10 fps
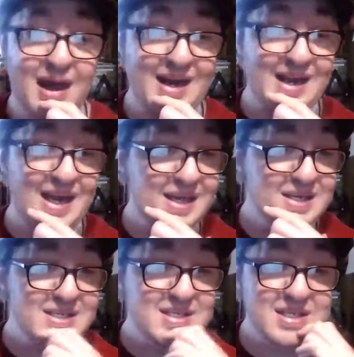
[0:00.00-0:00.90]
I
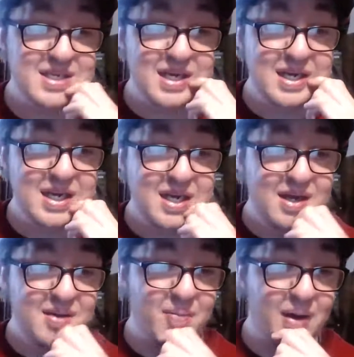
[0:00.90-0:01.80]
guess.
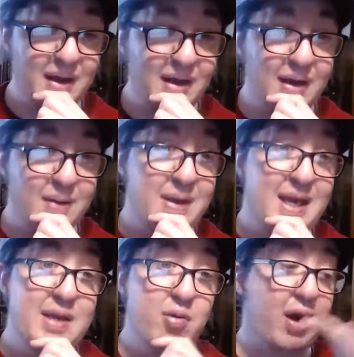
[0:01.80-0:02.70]
But
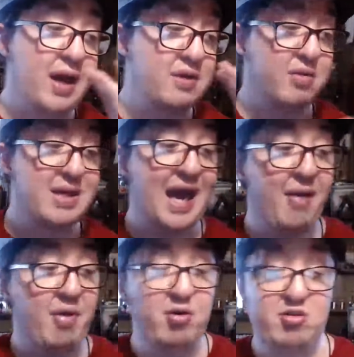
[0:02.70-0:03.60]
anyway, so yeah,
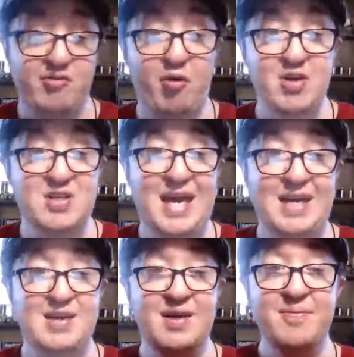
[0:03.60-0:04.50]
those are your voice
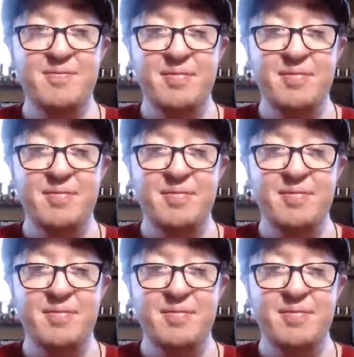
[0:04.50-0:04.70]
acting.